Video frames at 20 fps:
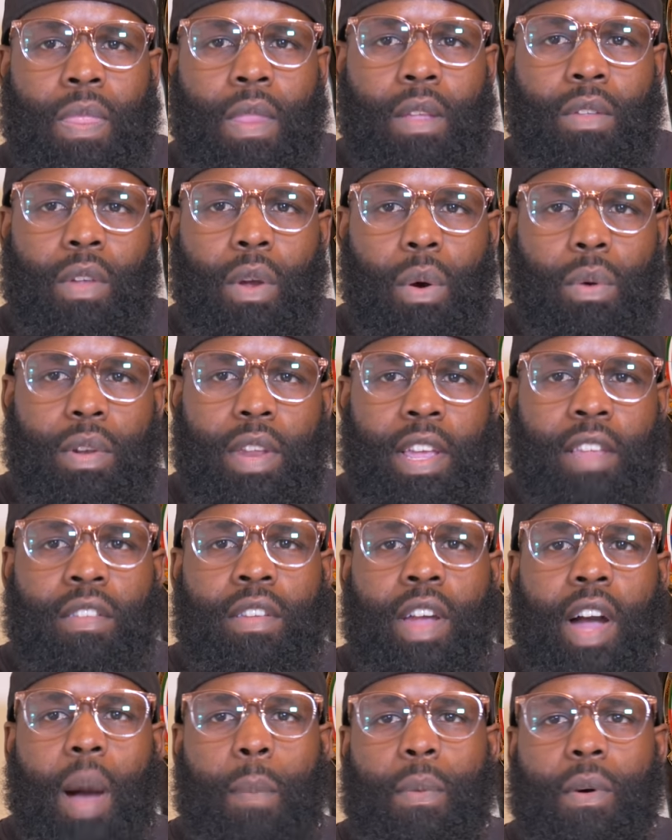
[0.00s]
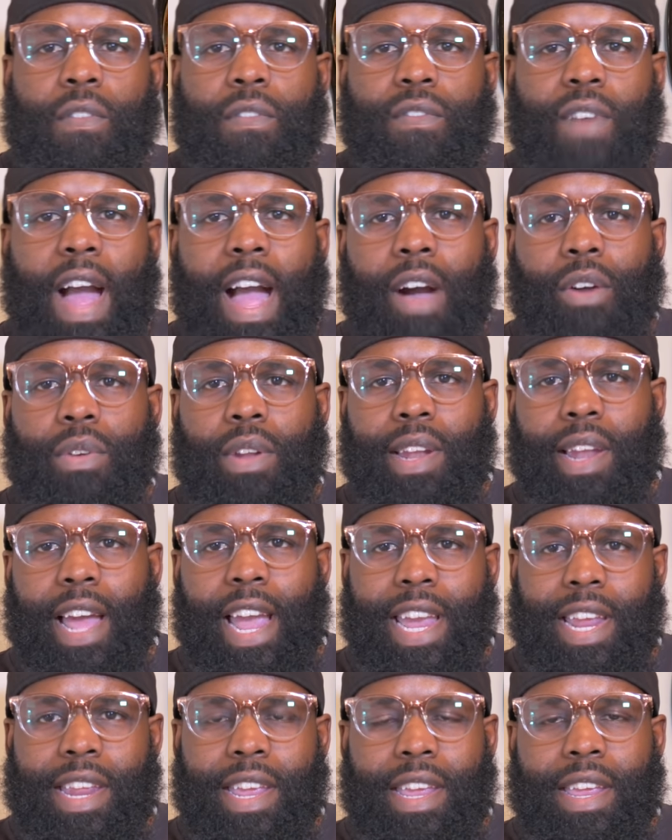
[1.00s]
So this couple found a
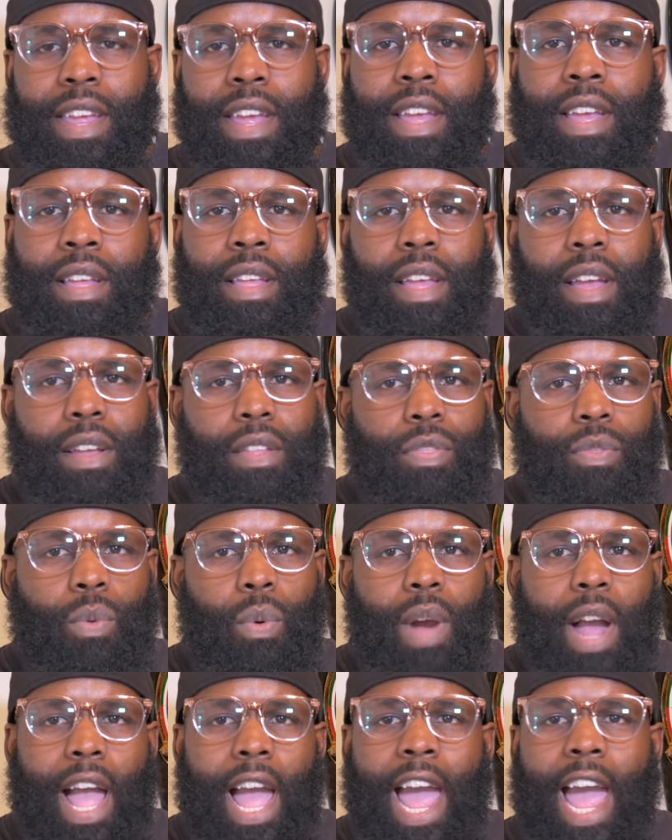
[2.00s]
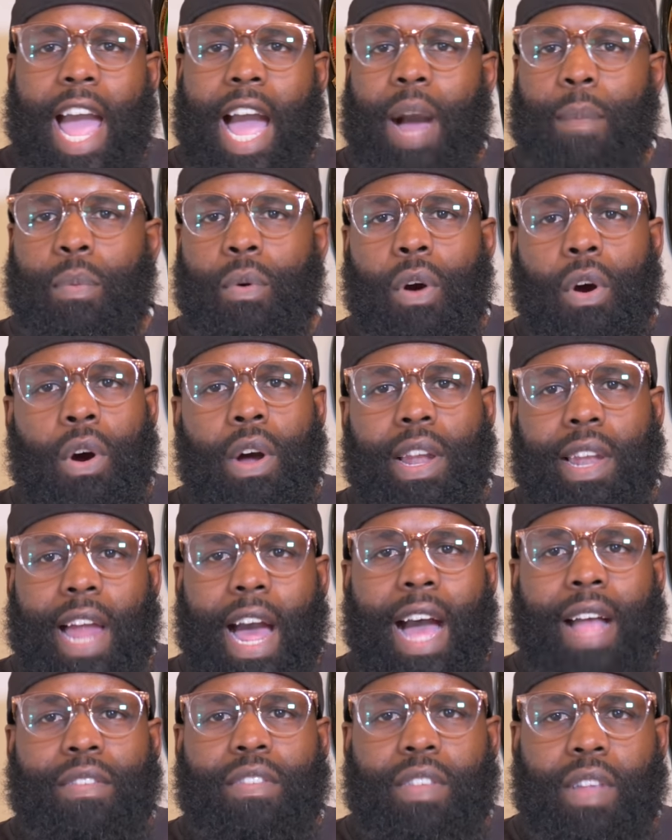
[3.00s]
lady through an app or
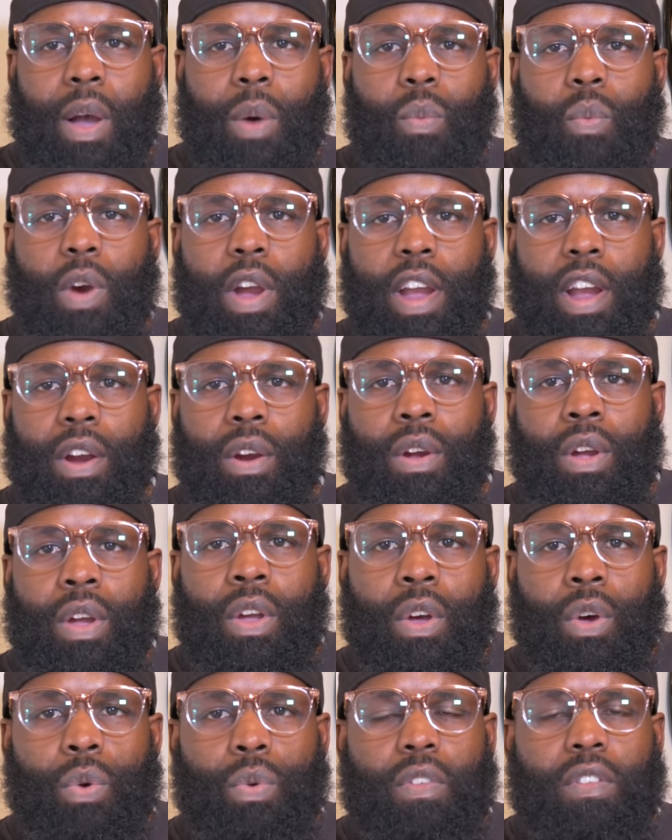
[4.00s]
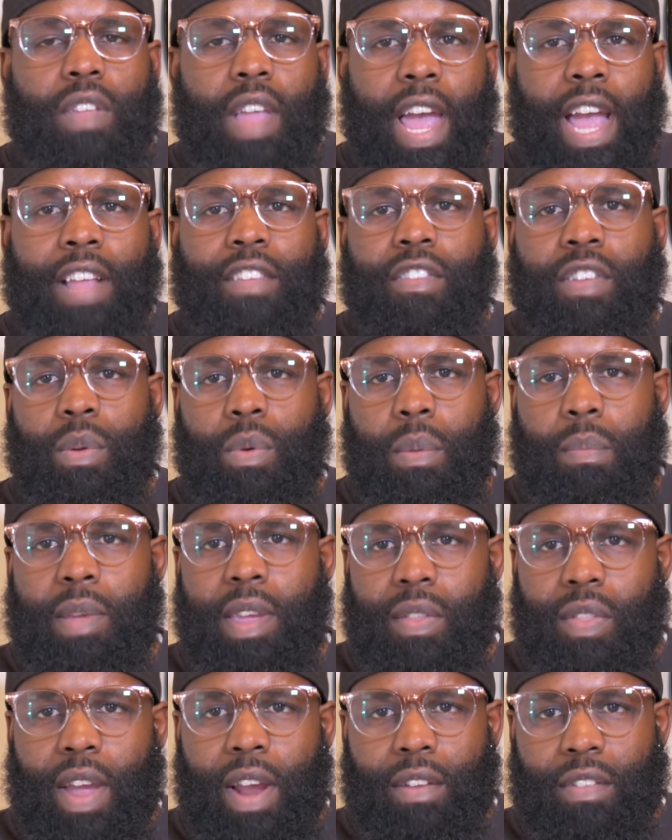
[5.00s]
online somewhere who said she would
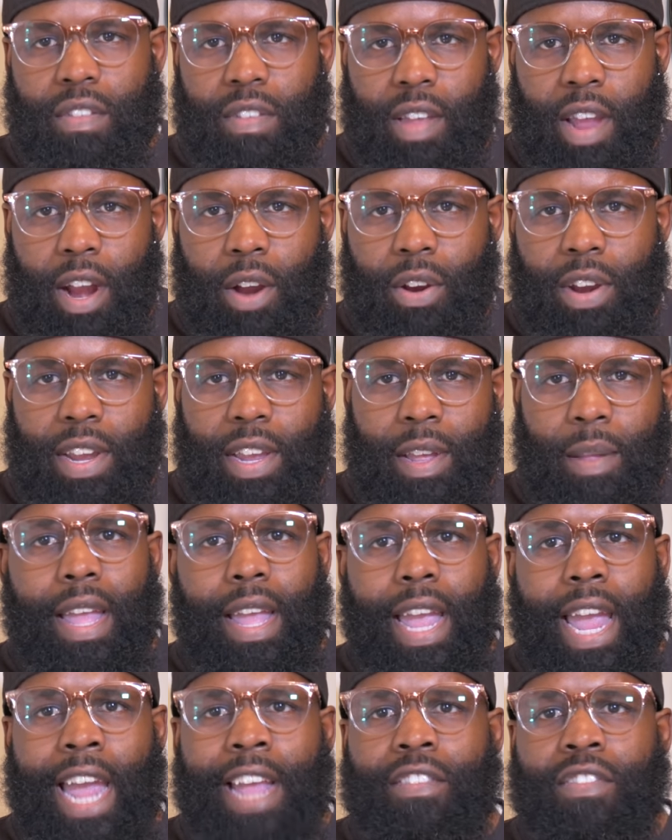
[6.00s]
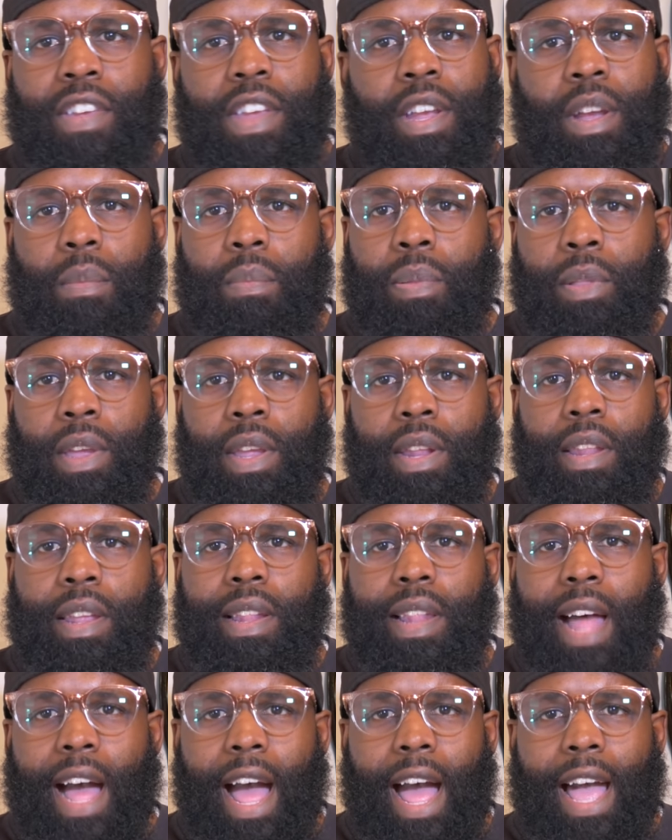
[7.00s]
be their surrogate, and she completely
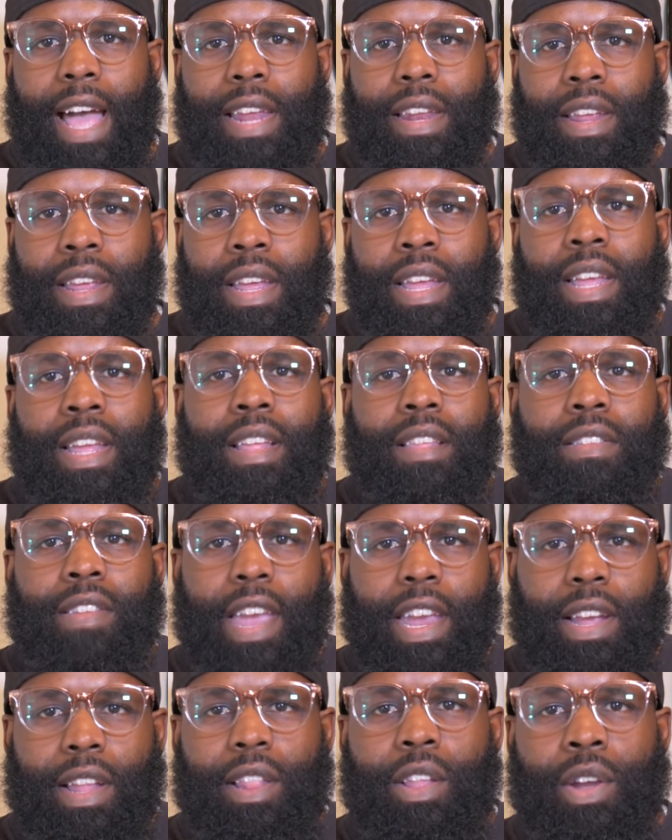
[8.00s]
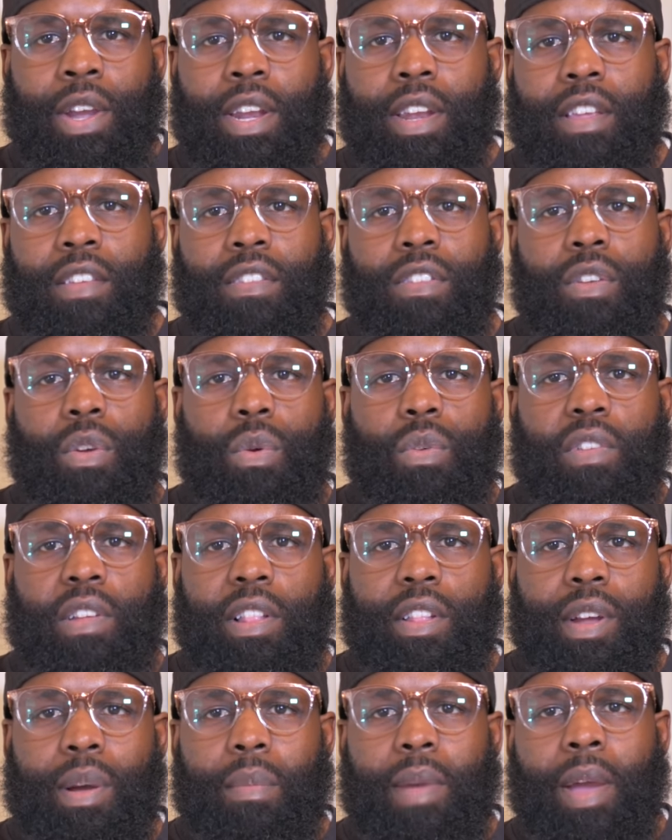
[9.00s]
lied. Take a look at this news
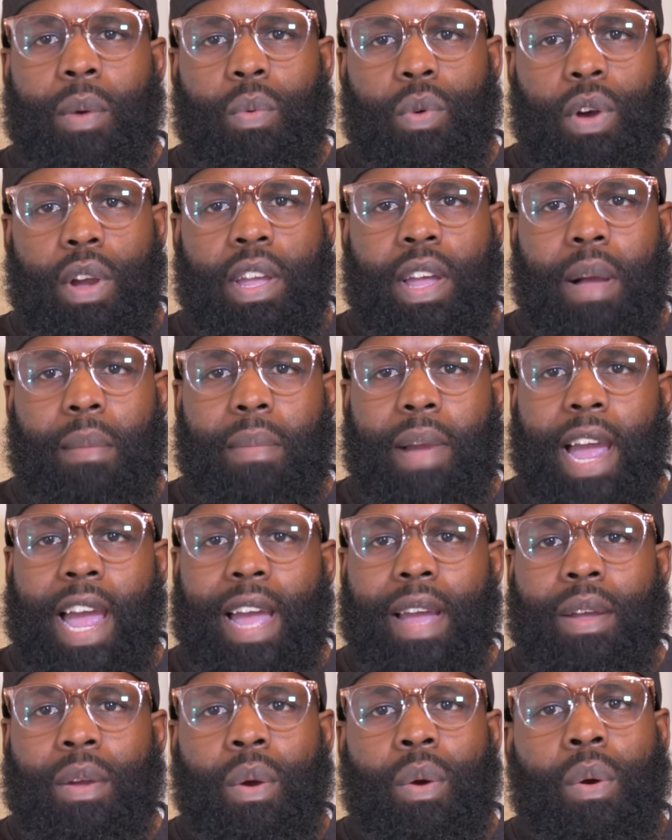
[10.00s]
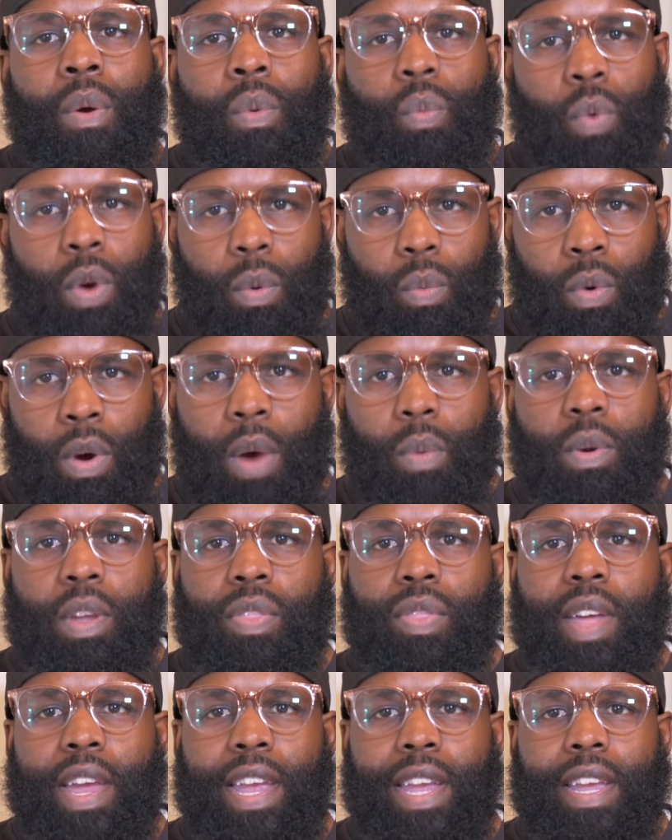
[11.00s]
clip and we'll come back with what we
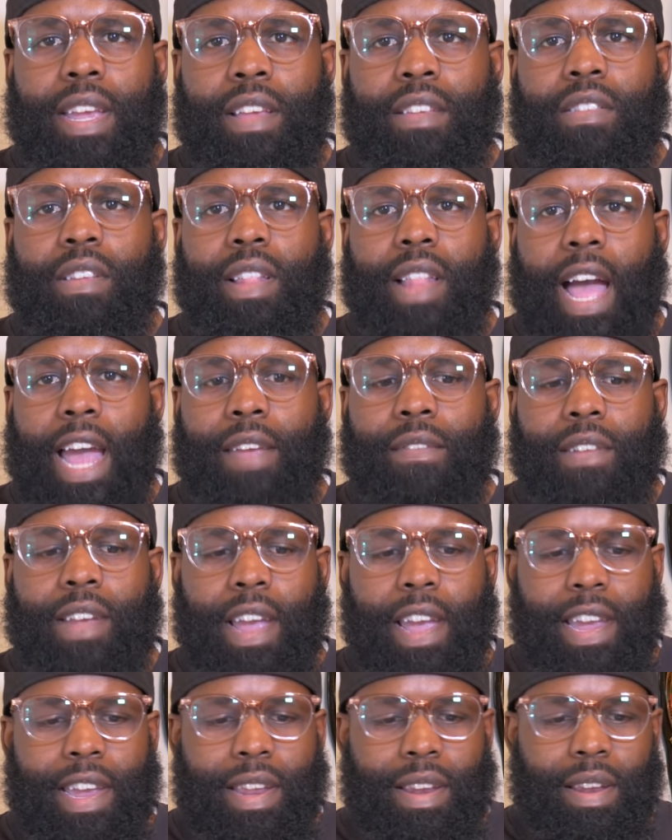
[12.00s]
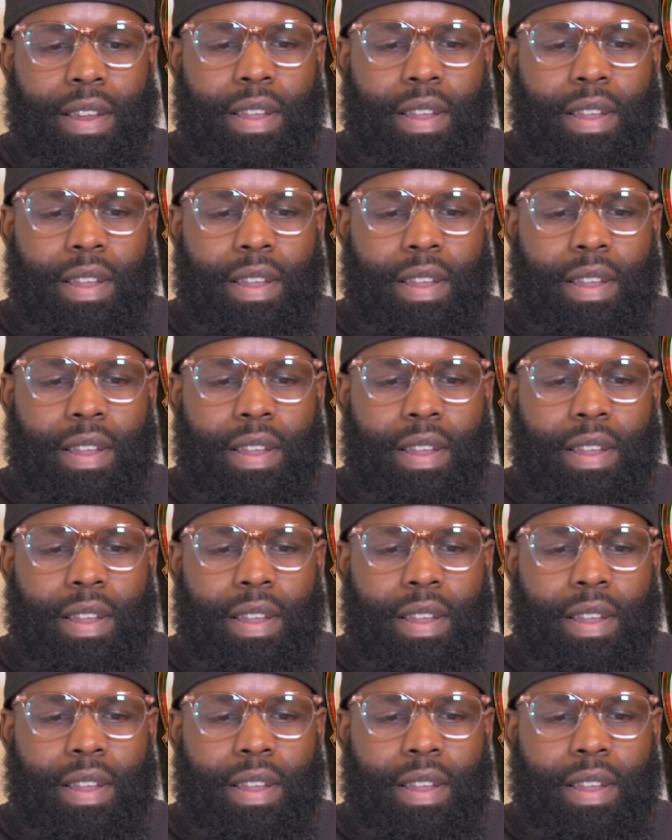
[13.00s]
think is the life gain.